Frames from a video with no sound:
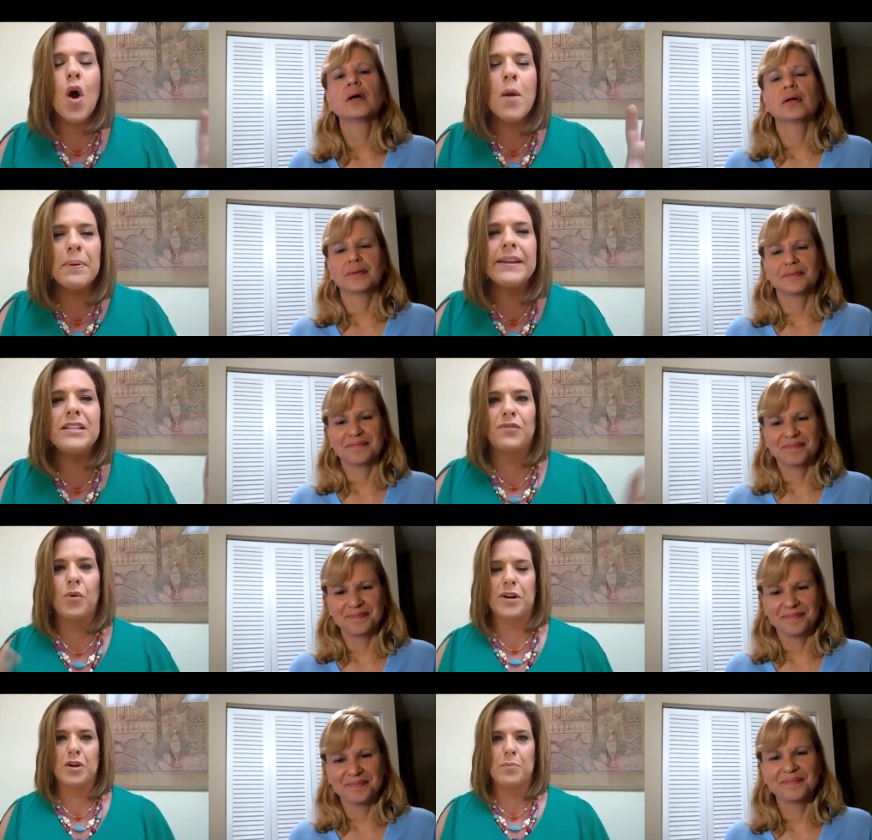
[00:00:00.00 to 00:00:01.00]
Speaker 1: place for
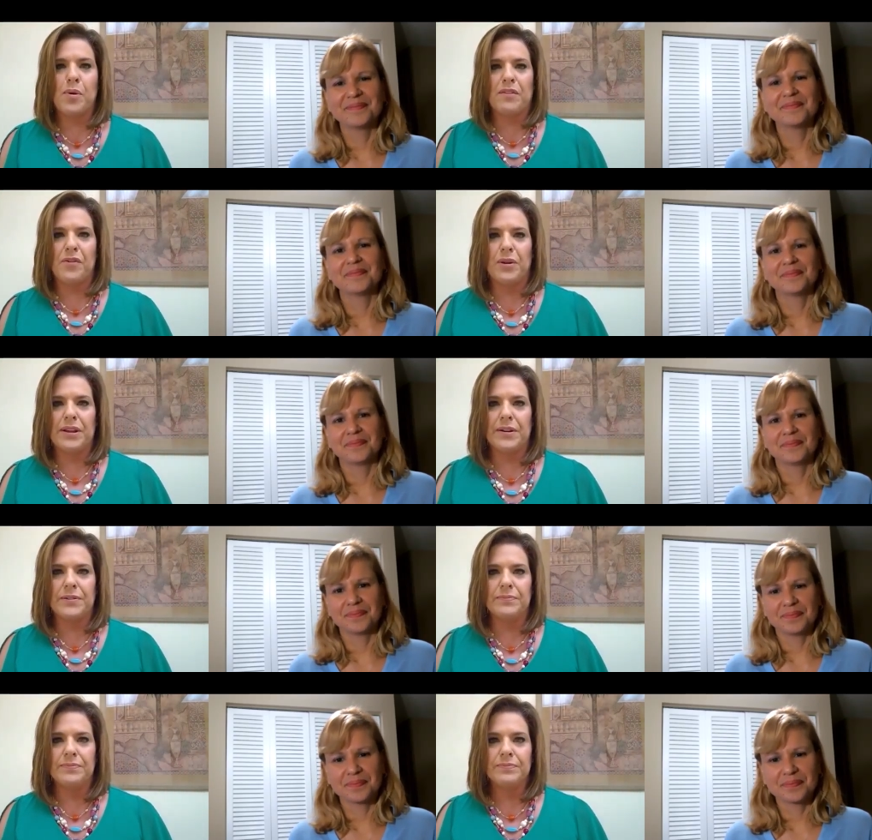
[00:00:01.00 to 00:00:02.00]
it in your portfolio.
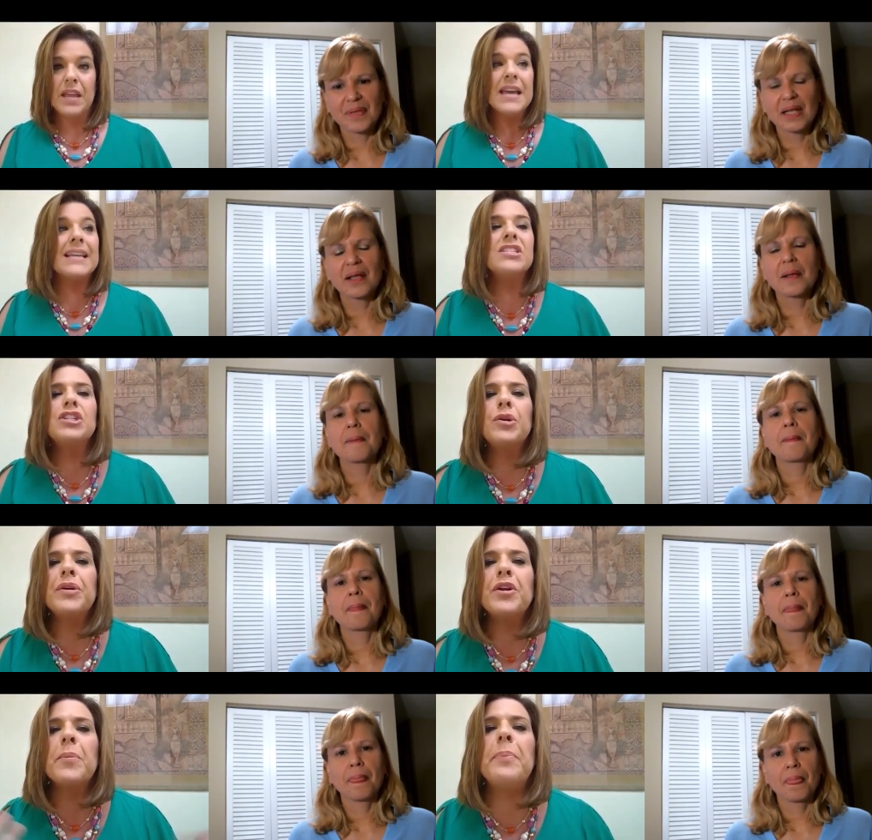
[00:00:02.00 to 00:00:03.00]
Consider it
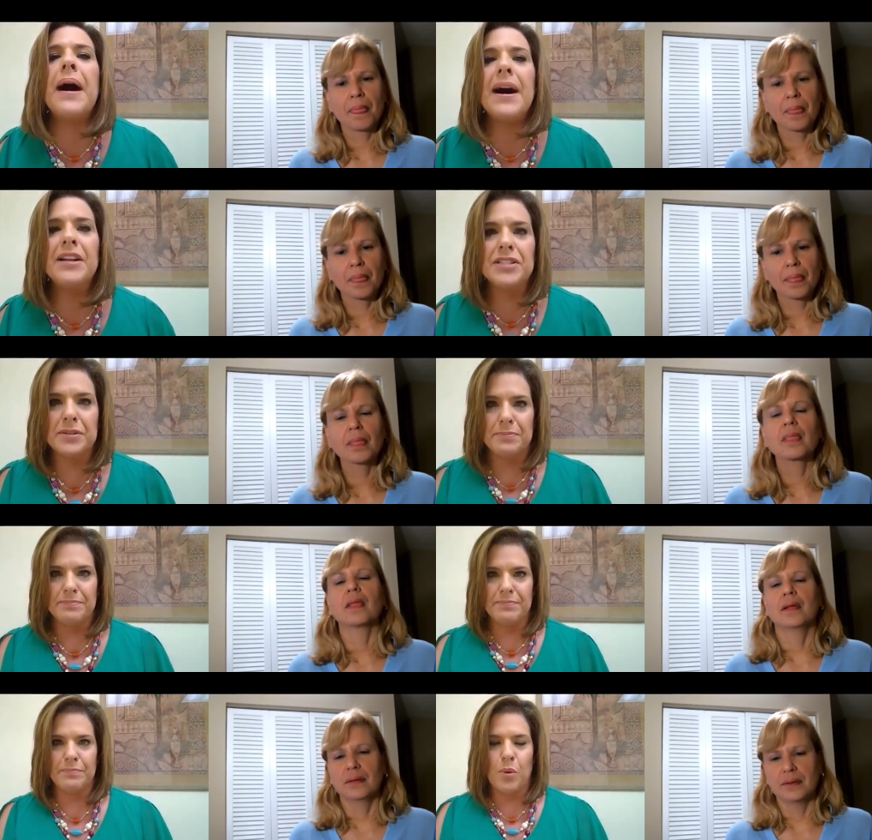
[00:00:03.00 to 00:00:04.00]
your bond
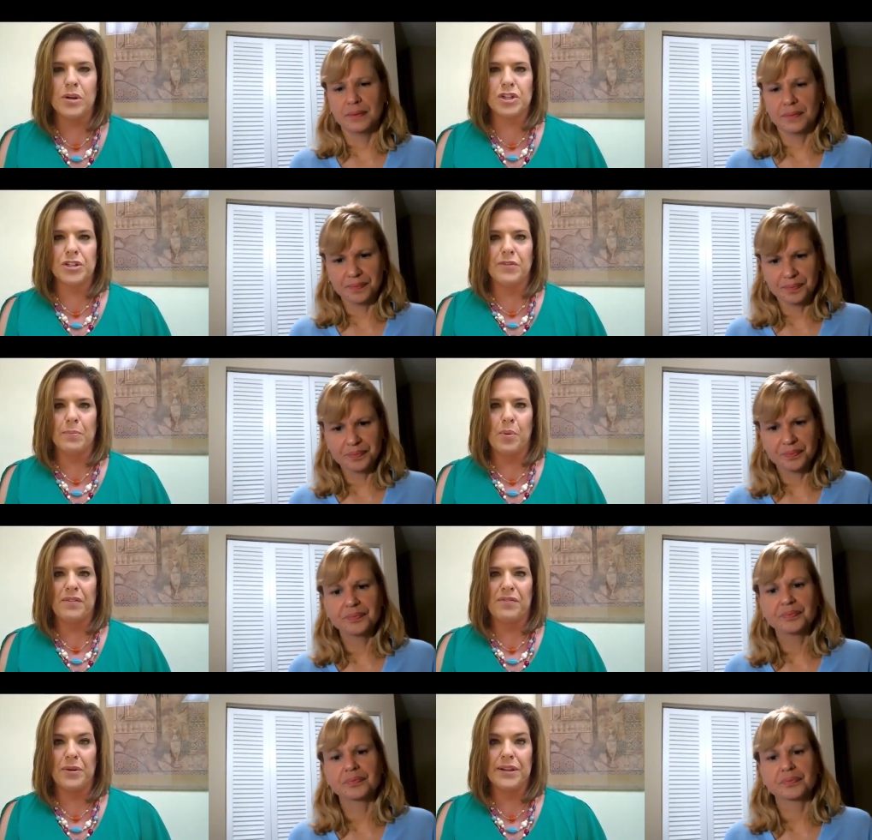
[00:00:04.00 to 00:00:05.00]
portion of your
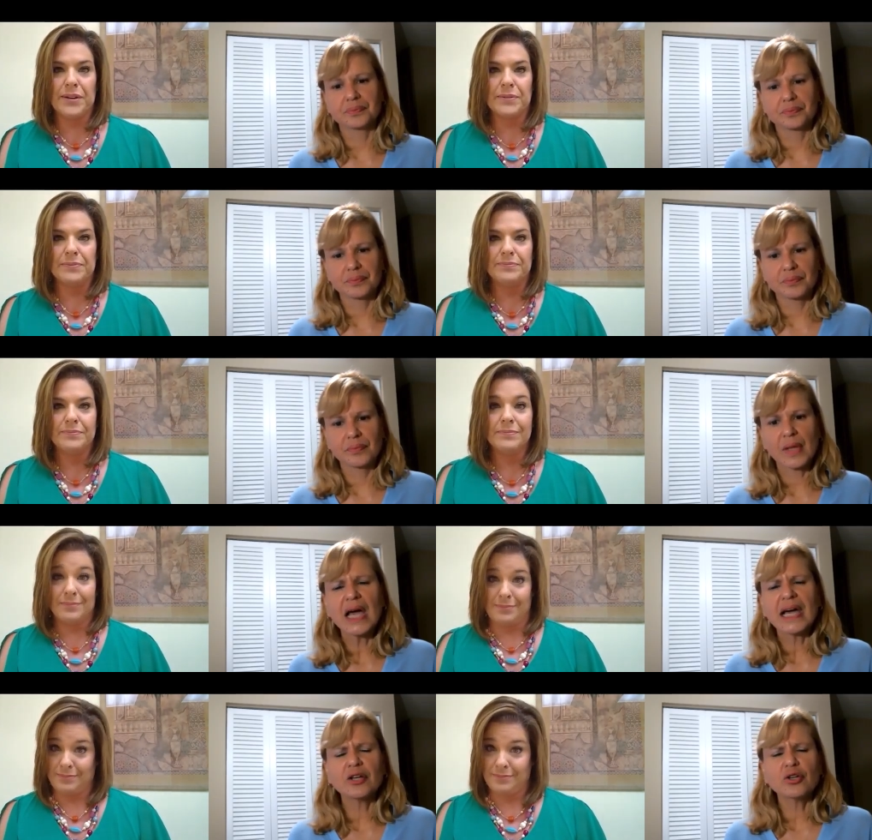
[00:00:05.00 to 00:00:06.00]
portfolio.
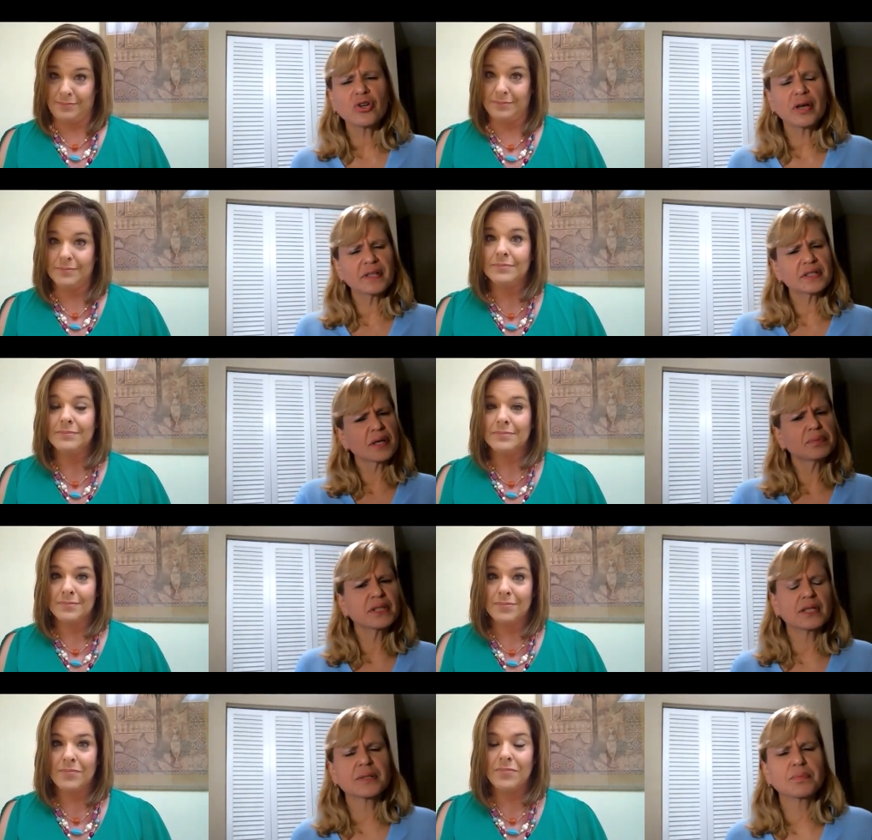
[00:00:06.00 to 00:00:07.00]
Speaker 2: And also, I think
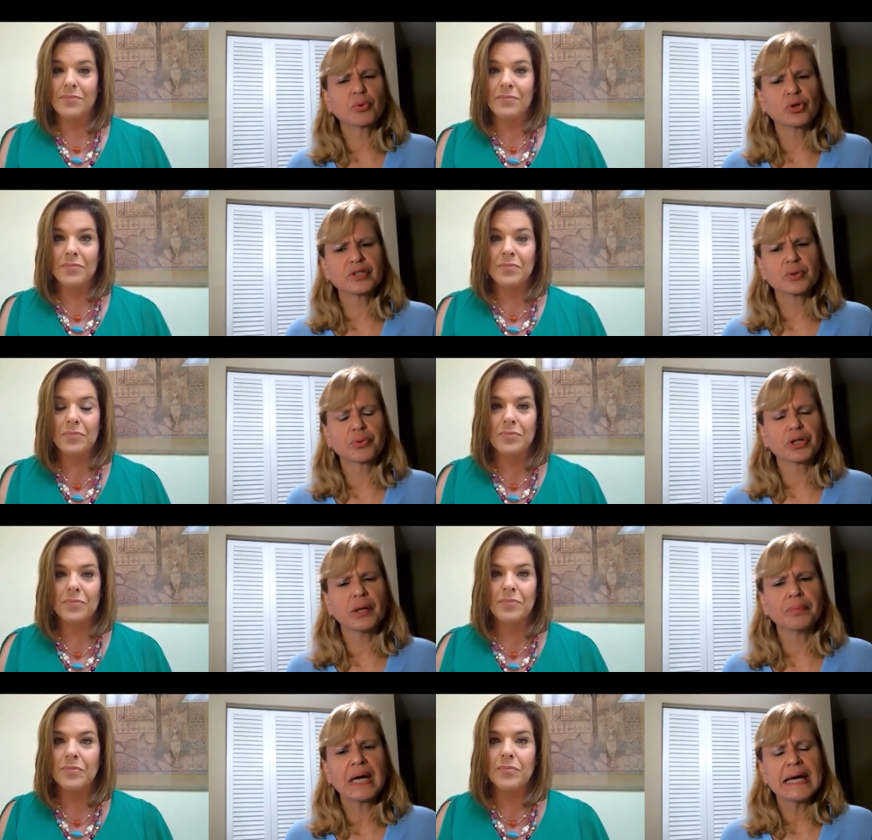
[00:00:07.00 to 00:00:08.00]
something that's important to
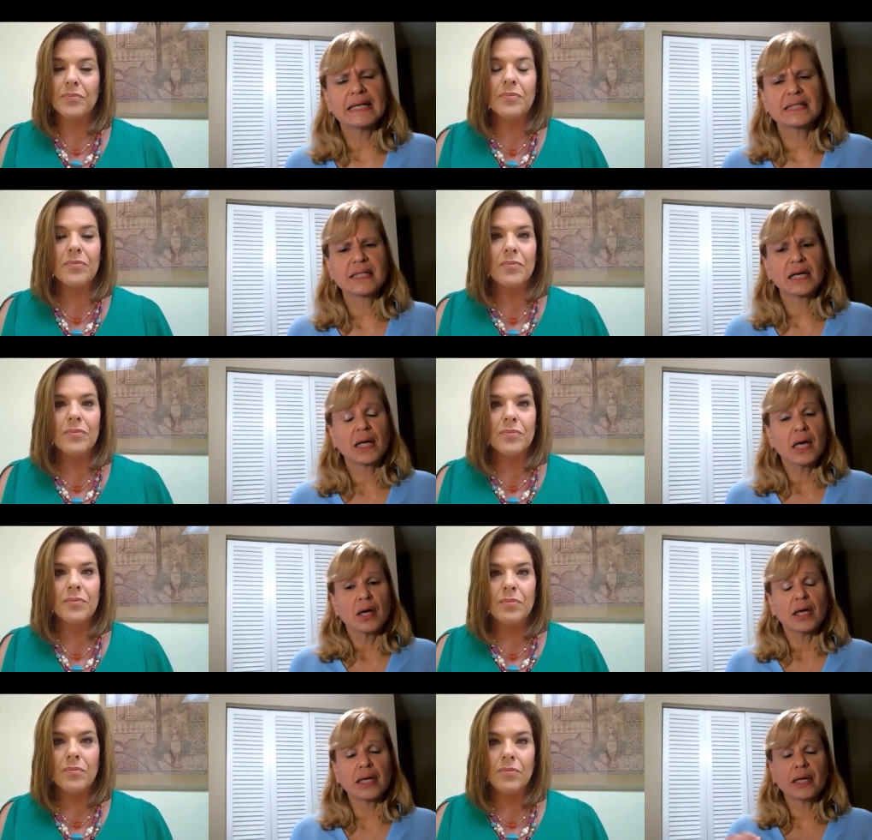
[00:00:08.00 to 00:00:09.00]
bring up is that
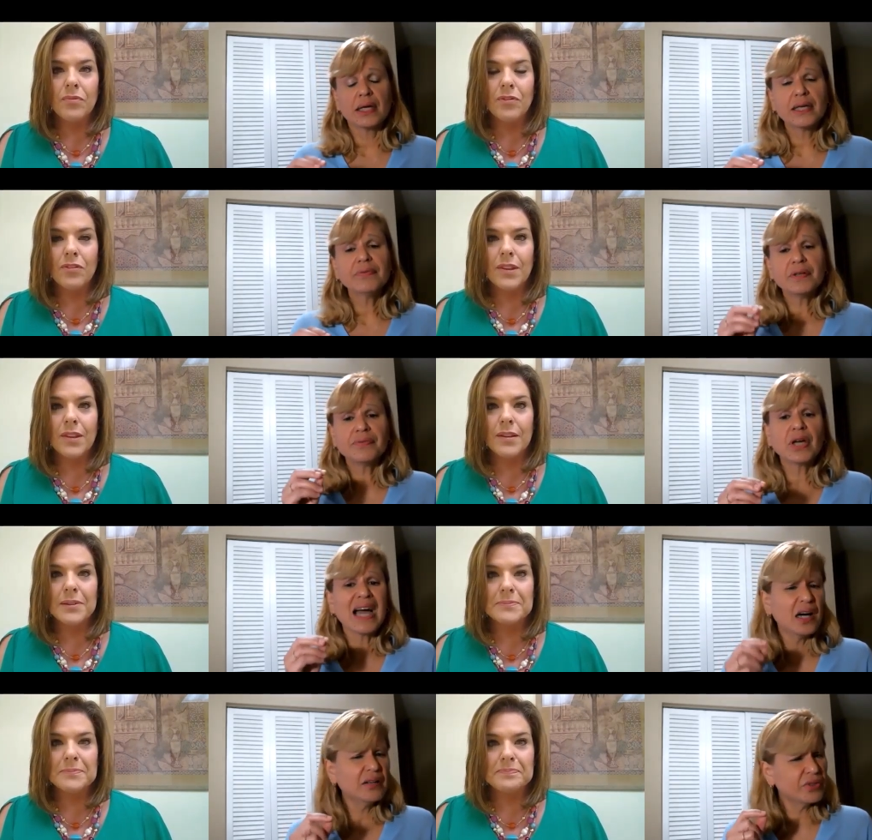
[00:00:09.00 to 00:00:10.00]
even if
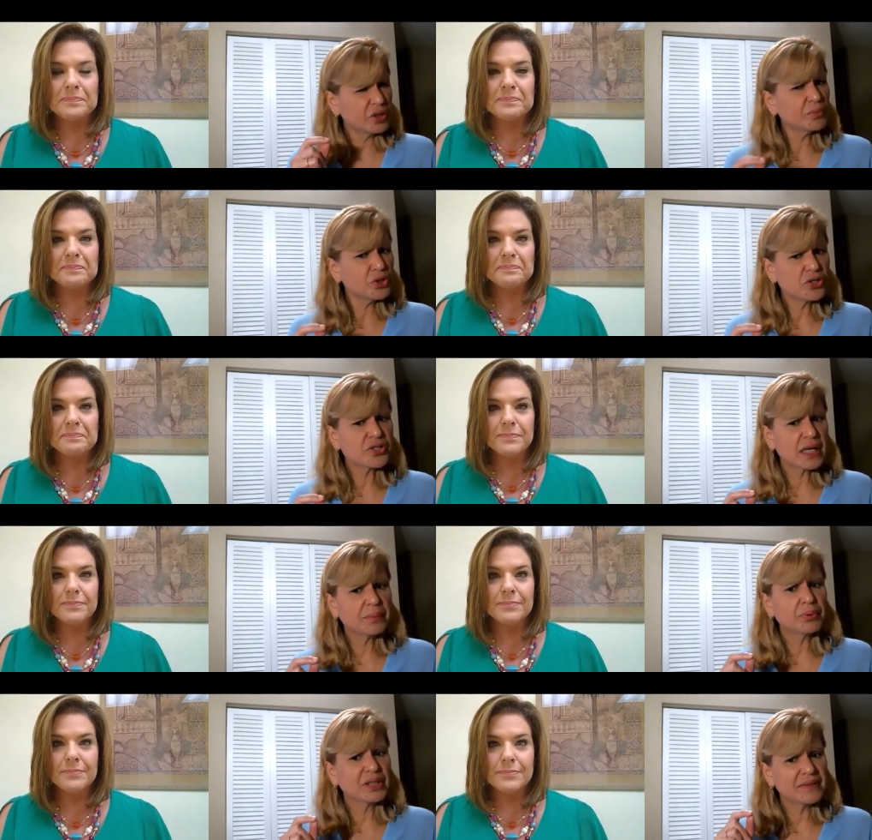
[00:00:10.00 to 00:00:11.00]
you have an
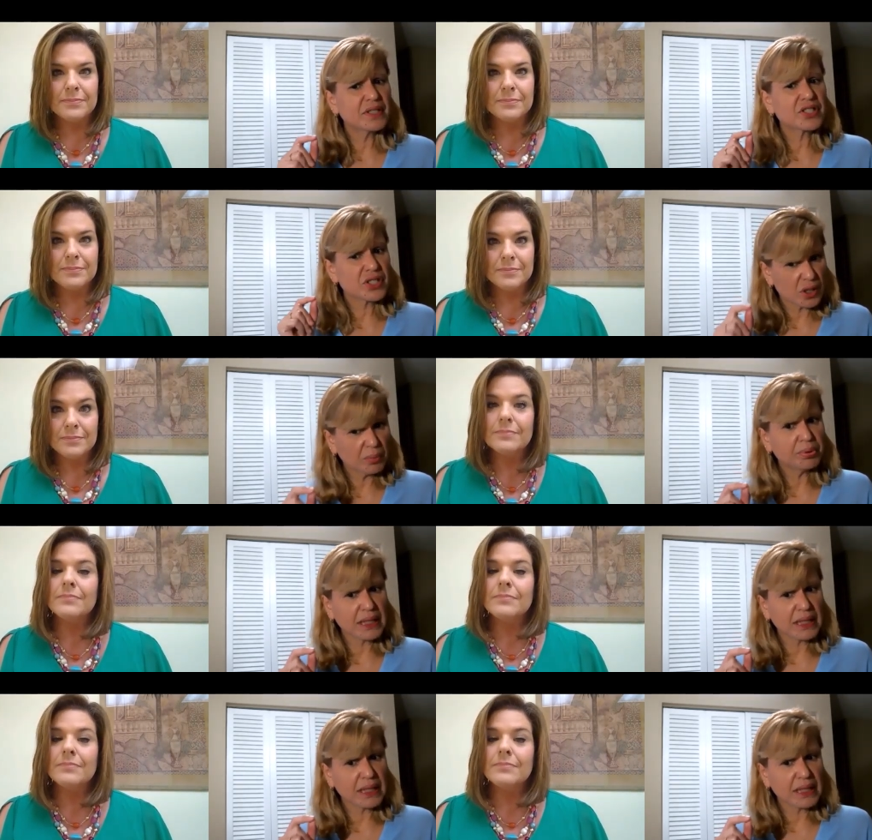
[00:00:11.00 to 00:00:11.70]
emergency, I believe there's some